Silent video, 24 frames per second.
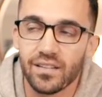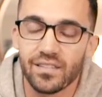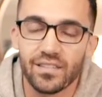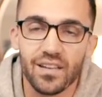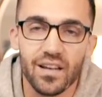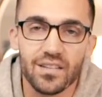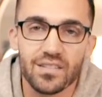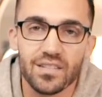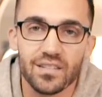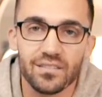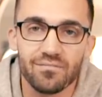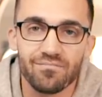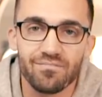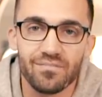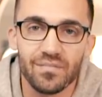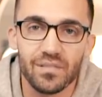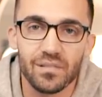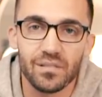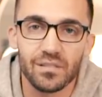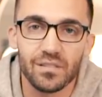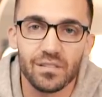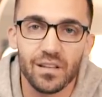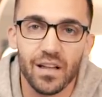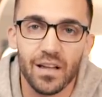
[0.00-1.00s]
doesn't
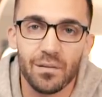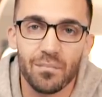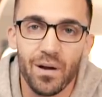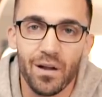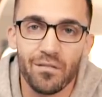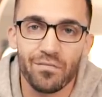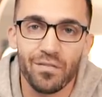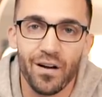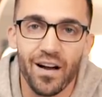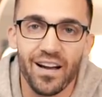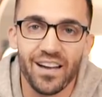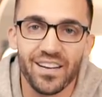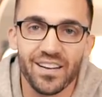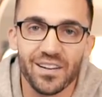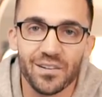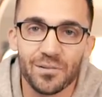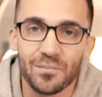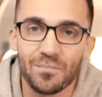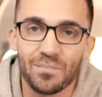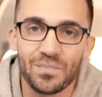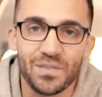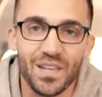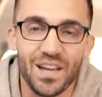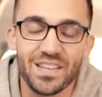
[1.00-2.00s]
light my
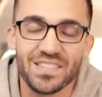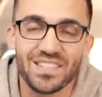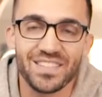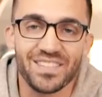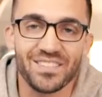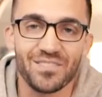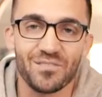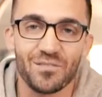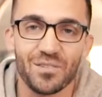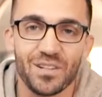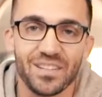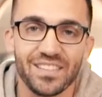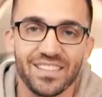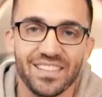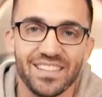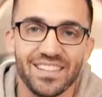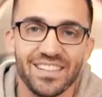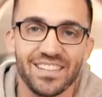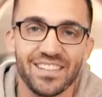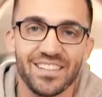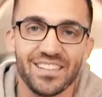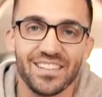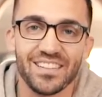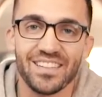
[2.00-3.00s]
fire, doesn't
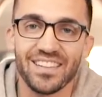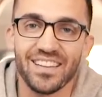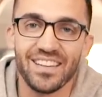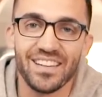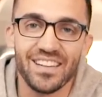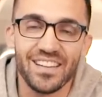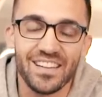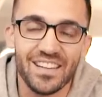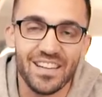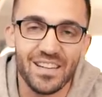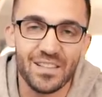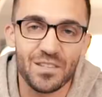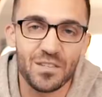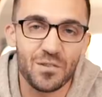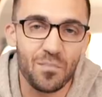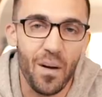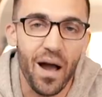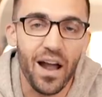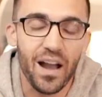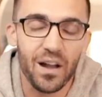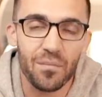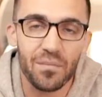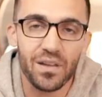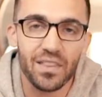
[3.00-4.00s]
really
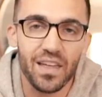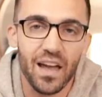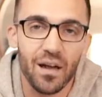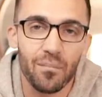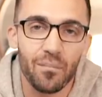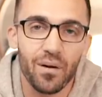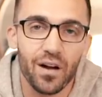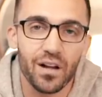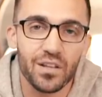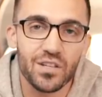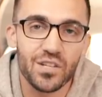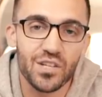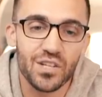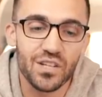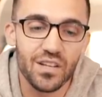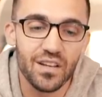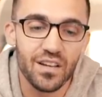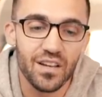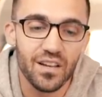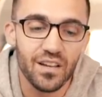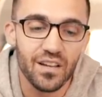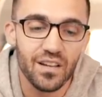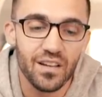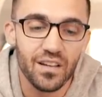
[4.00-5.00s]
inspire me that much.
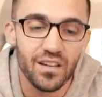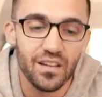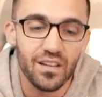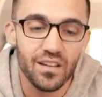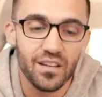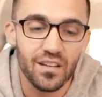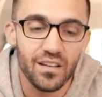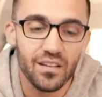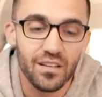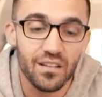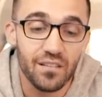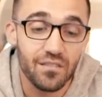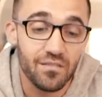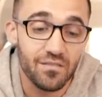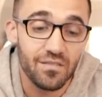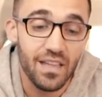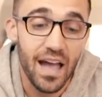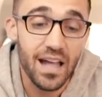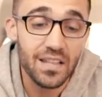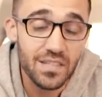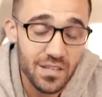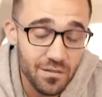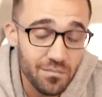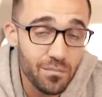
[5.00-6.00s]

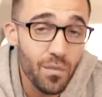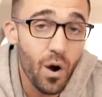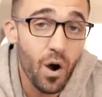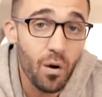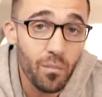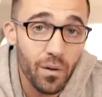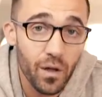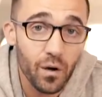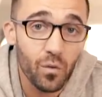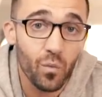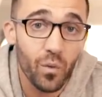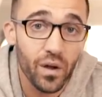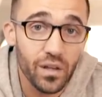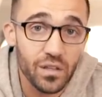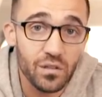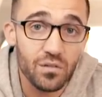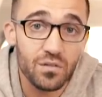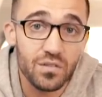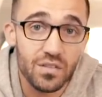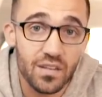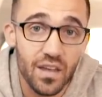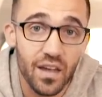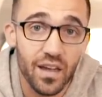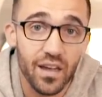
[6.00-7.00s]
That's a moment when
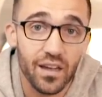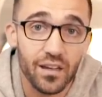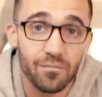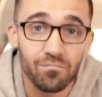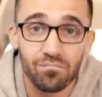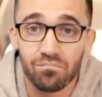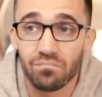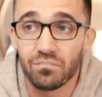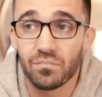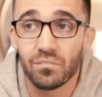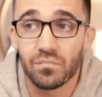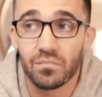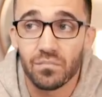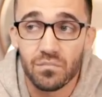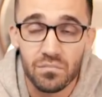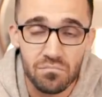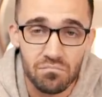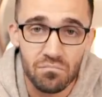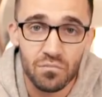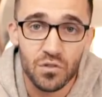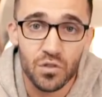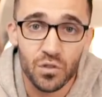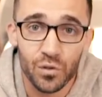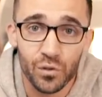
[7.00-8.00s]
you say,
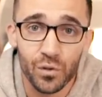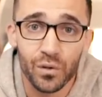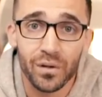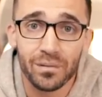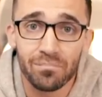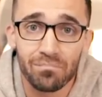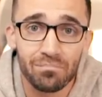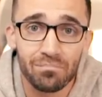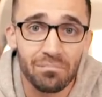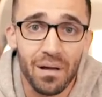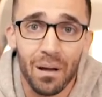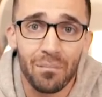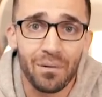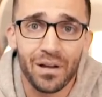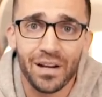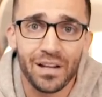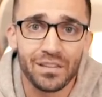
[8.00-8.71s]
screw it, I'm